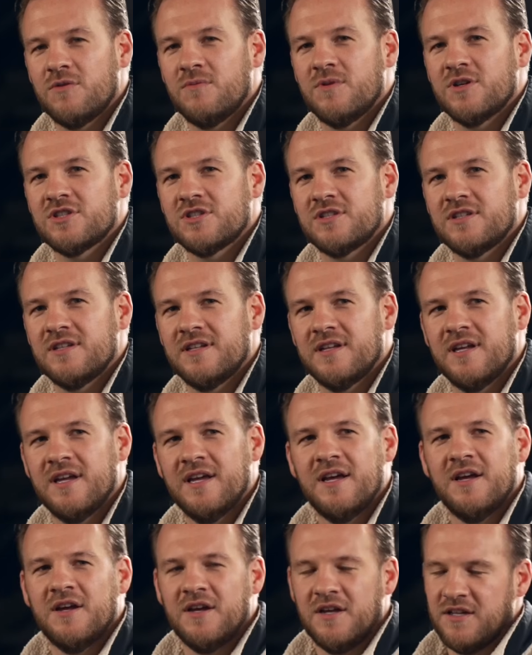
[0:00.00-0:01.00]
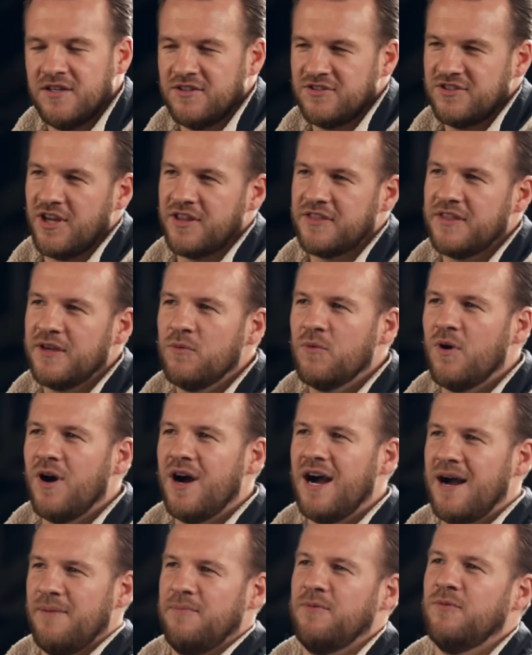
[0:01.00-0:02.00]
much. So I think what
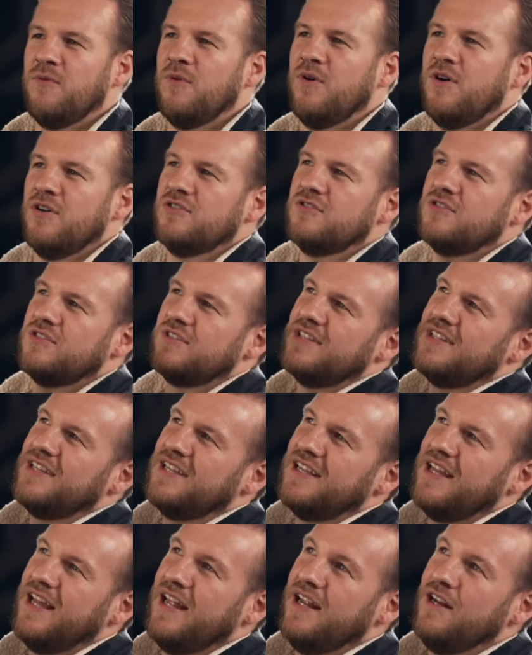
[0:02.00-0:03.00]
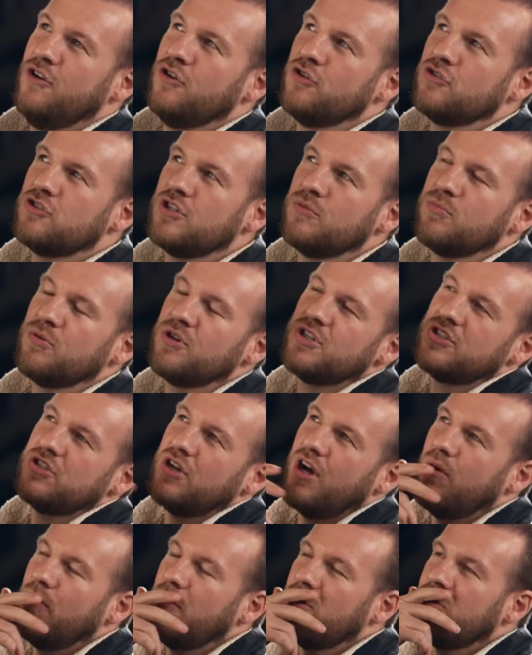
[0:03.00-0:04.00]
happened was he looked at the British
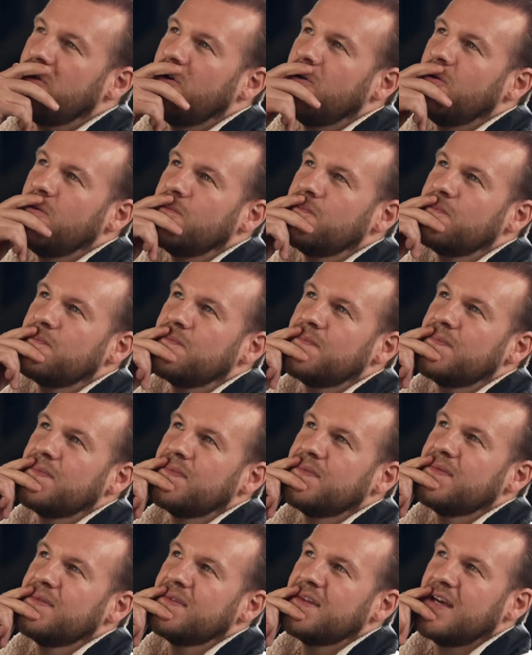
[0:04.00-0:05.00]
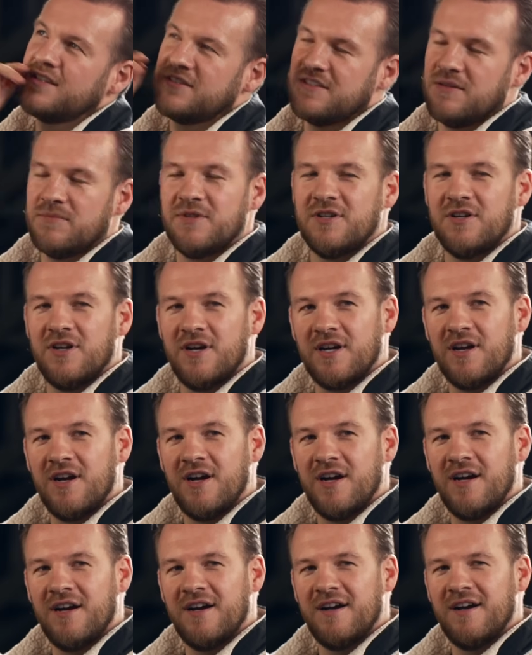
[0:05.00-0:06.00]
title and thought, that's something
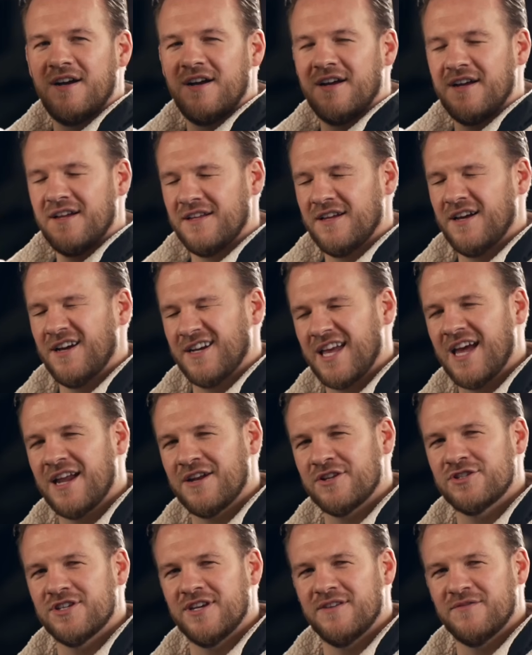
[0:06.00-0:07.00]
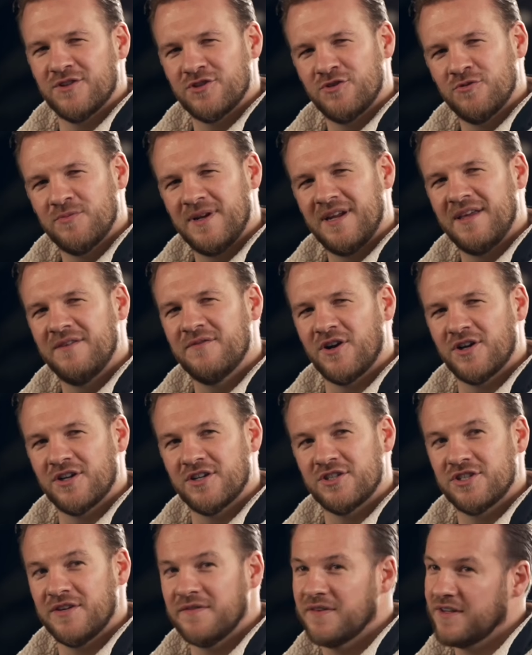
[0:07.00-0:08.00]
I can achieve. I do believe I can
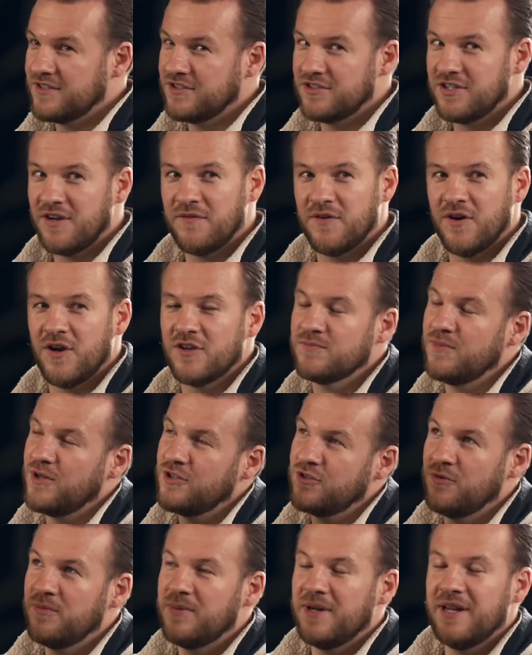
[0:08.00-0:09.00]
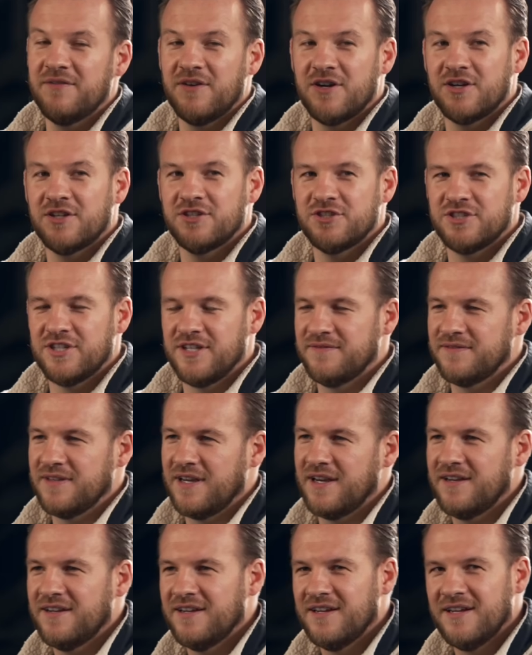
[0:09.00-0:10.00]
achieve that. It's a tough ask, but I do believe I can achieve
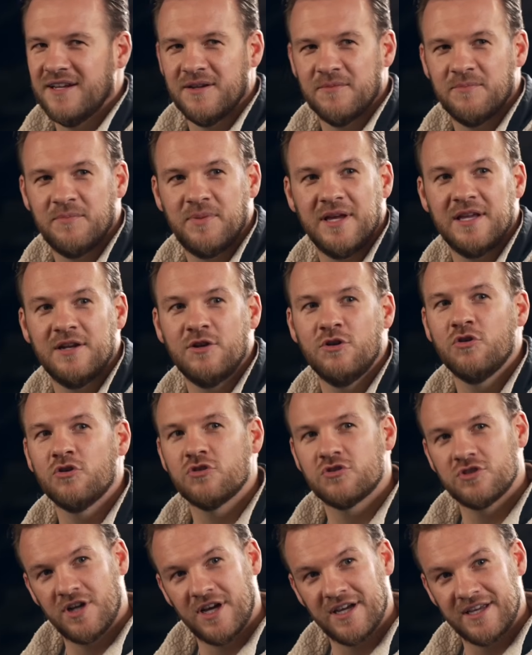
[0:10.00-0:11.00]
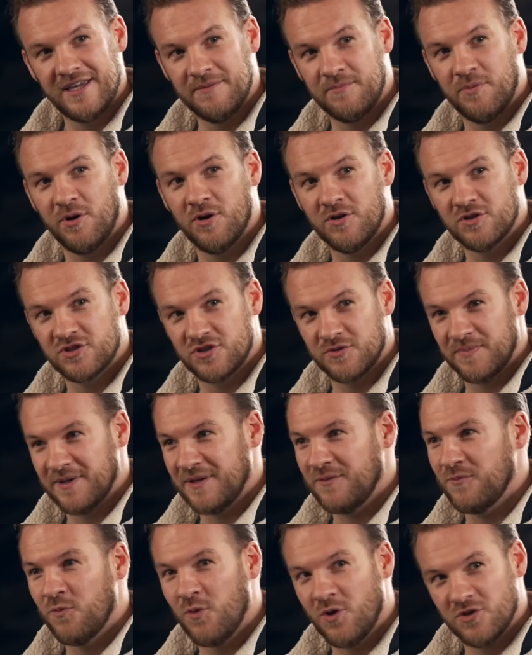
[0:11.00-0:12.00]
that. But it looks like he possibly
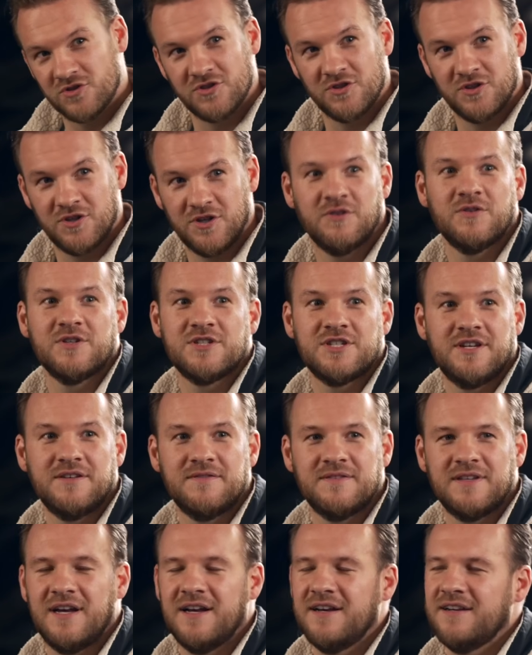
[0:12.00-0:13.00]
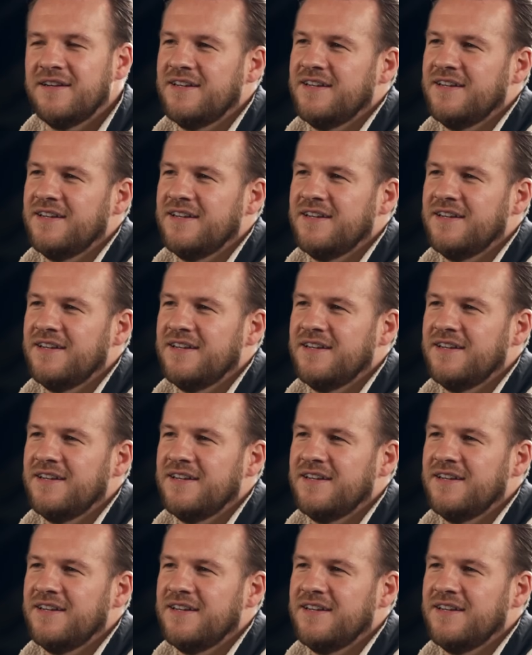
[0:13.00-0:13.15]
wasn't going to achieve that.